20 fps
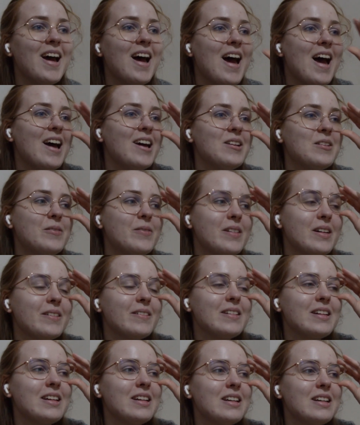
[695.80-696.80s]
and
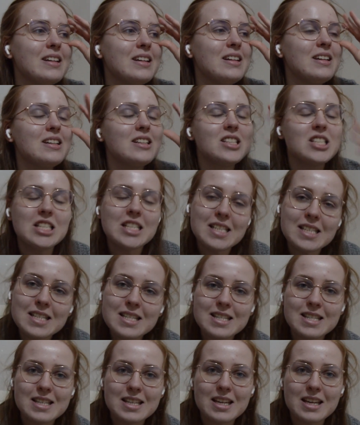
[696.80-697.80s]
very
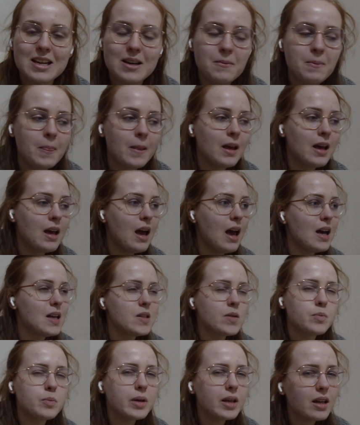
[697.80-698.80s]
cheesy. And
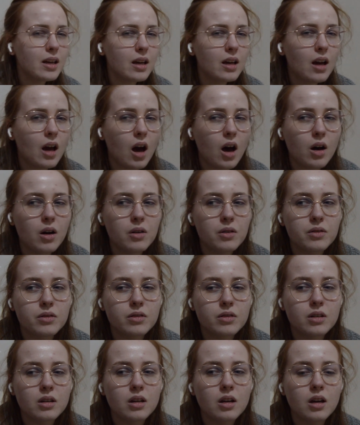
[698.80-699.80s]
speaking of
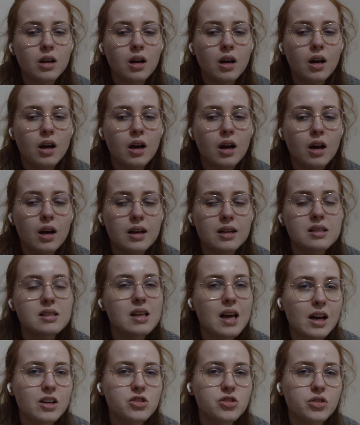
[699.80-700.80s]

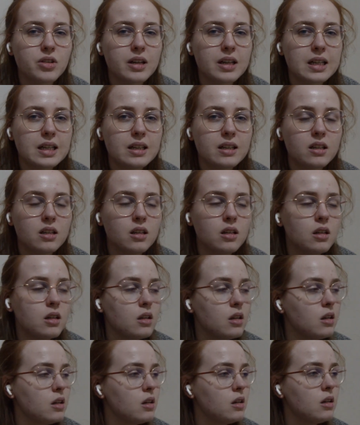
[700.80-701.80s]
exaggerated,
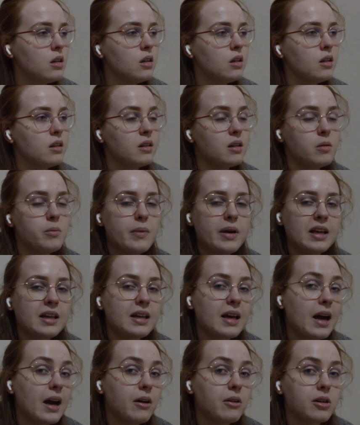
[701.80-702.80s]
the main
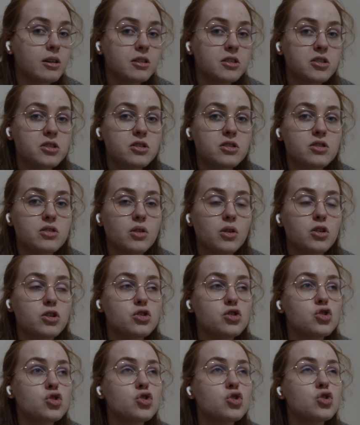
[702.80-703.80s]
characters are
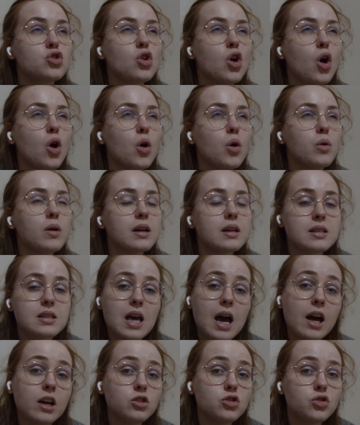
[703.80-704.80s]
so
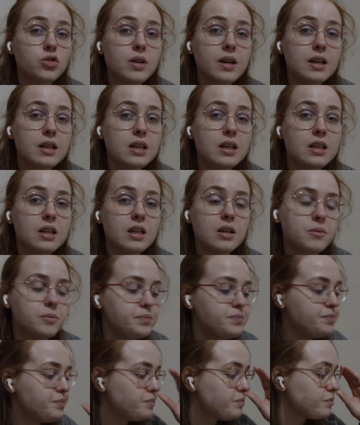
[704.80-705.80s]
exaggerated.
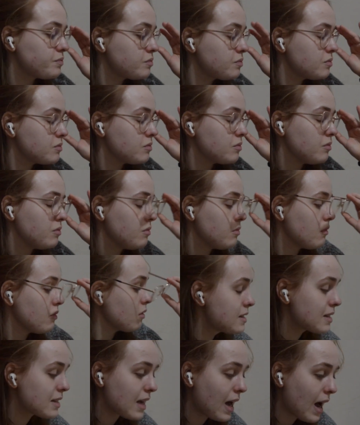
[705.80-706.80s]

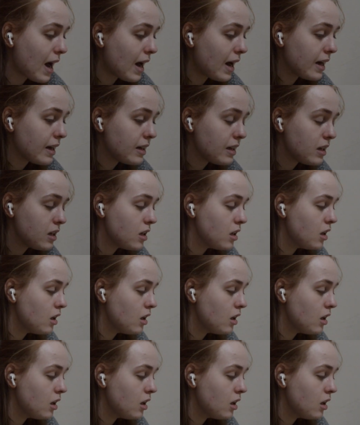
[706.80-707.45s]
Sky,